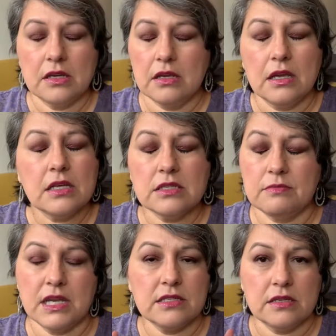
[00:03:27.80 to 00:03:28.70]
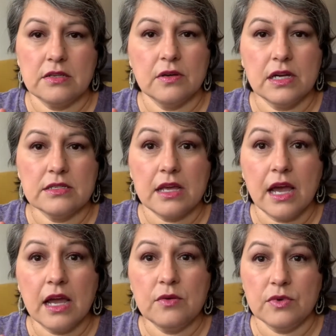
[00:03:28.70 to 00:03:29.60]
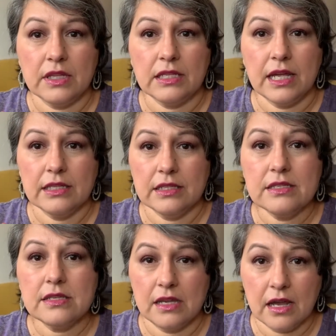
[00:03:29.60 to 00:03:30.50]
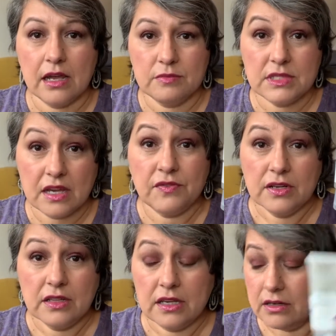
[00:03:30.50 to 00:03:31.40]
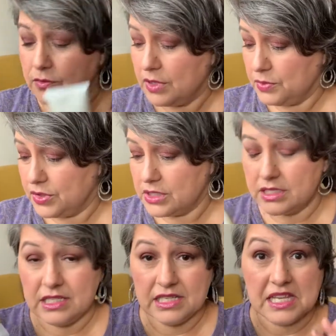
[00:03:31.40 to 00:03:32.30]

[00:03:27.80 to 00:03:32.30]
It's amazing, you guys. I really like this and I am definitely gonna repurchase this.